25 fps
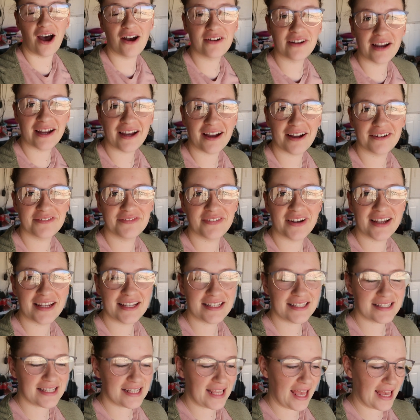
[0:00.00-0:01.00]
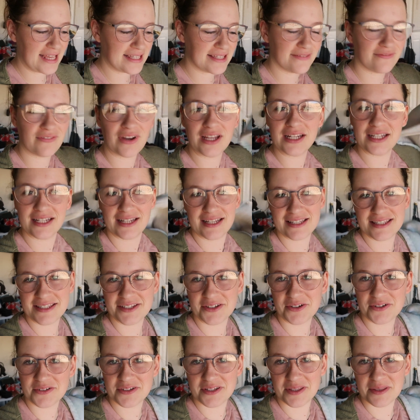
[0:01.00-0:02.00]
All right, our friend has invited us
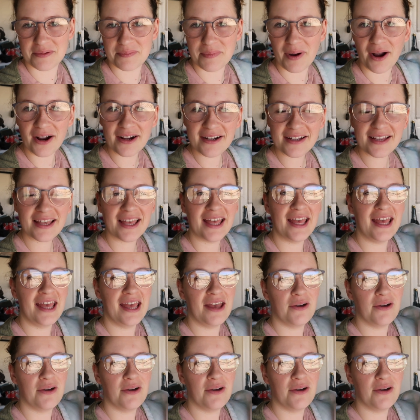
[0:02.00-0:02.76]
to go to the park.